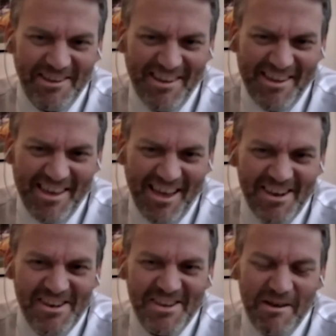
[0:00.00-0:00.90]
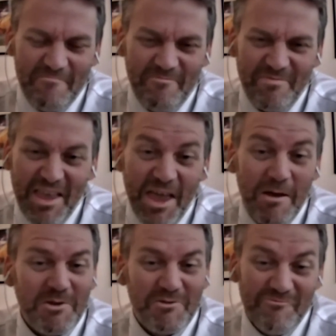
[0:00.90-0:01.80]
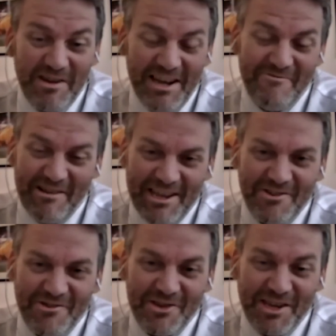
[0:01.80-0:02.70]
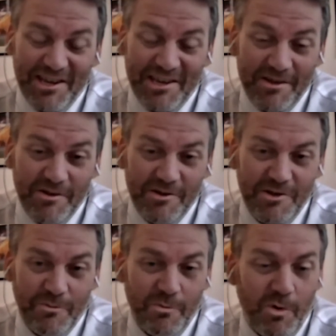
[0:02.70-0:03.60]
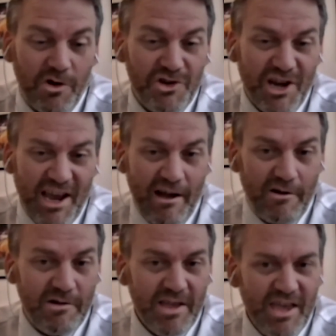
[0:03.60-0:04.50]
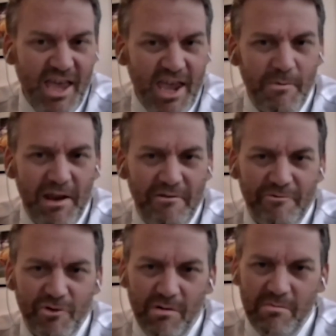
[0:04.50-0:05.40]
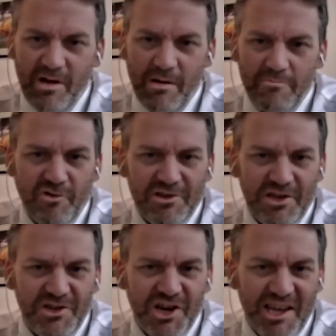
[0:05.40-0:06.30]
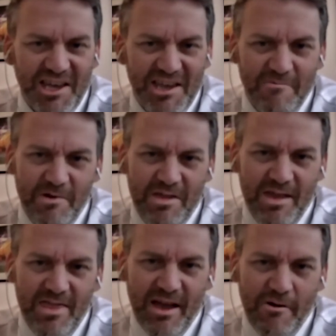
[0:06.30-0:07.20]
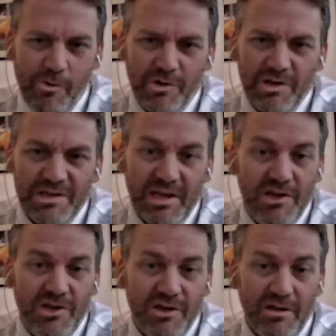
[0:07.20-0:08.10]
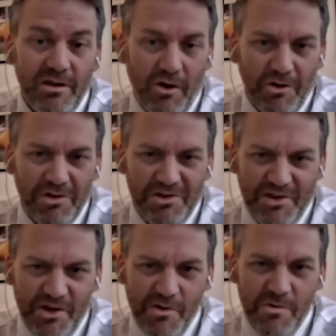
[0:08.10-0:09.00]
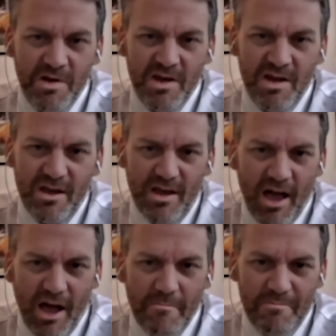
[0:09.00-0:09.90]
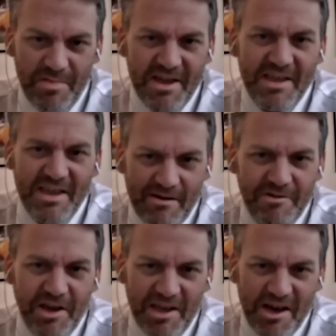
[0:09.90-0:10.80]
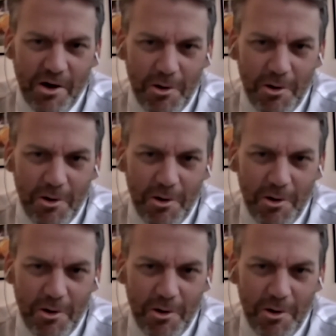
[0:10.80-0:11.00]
And it was really, really interesting to watch how he went from a protege within that organisation on to being given a go.